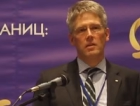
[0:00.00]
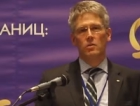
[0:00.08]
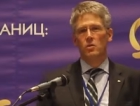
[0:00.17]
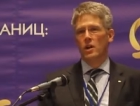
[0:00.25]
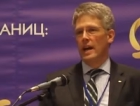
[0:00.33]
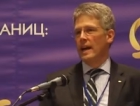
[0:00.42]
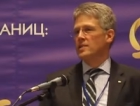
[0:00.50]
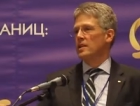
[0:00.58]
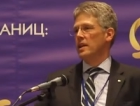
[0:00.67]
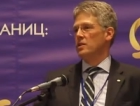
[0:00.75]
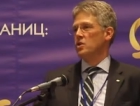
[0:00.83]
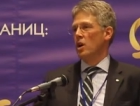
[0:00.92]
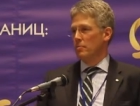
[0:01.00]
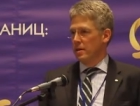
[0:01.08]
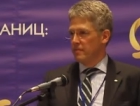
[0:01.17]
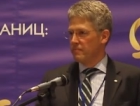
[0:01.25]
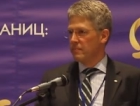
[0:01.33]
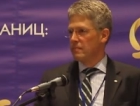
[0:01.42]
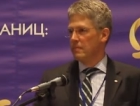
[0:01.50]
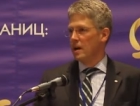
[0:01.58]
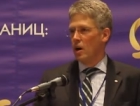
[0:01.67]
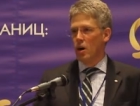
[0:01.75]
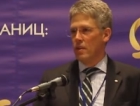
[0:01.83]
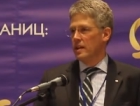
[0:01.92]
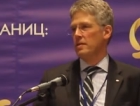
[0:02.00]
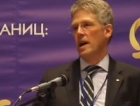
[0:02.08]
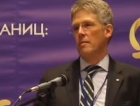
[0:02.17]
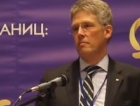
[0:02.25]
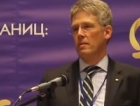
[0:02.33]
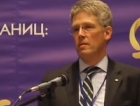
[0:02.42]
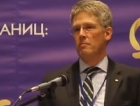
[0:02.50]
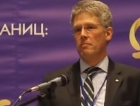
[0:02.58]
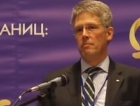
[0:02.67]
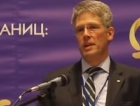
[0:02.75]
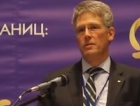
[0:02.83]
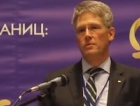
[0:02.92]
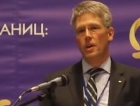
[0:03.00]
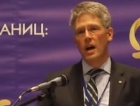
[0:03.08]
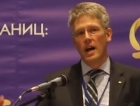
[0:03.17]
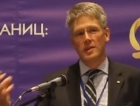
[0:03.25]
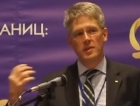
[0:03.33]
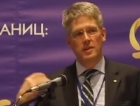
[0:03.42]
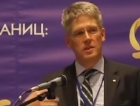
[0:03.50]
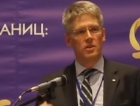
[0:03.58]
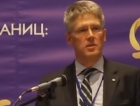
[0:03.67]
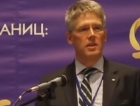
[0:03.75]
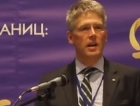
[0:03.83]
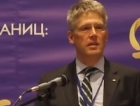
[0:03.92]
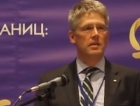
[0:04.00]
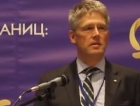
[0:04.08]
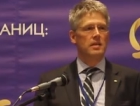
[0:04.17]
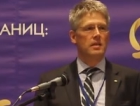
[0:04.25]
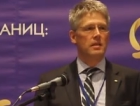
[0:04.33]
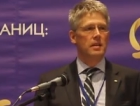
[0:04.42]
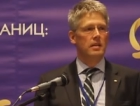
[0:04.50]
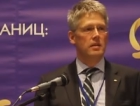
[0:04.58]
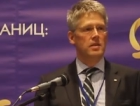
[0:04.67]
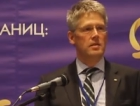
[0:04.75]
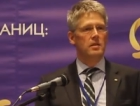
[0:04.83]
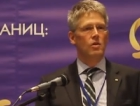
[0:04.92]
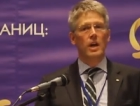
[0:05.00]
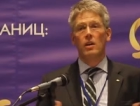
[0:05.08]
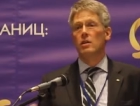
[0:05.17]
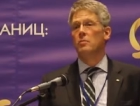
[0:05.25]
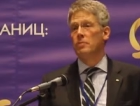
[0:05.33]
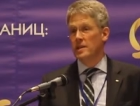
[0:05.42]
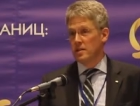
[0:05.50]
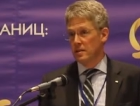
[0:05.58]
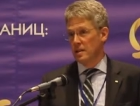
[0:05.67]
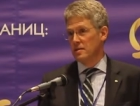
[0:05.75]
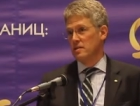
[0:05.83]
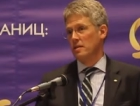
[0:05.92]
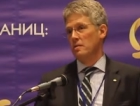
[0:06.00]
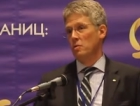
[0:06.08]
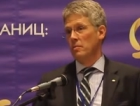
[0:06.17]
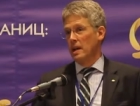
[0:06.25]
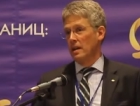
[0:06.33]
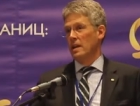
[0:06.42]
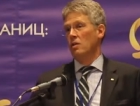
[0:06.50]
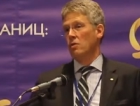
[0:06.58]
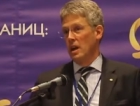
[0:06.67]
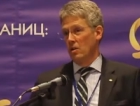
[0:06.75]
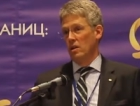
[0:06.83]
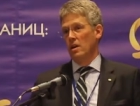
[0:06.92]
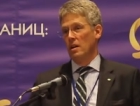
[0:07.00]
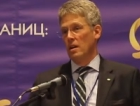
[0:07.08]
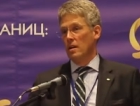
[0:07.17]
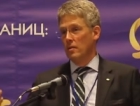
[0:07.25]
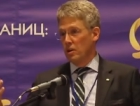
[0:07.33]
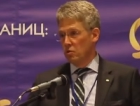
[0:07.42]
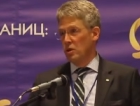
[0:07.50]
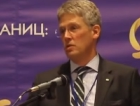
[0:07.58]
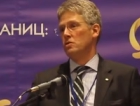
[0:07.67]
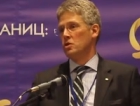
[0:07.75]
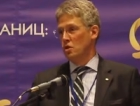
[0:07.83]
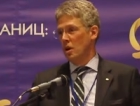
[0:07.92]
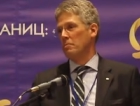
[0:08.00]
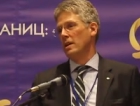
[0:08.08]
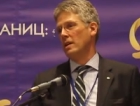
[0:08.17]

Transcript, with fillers: do an excellent job all the time but for us as consultants, it is regular business to make a regular good job.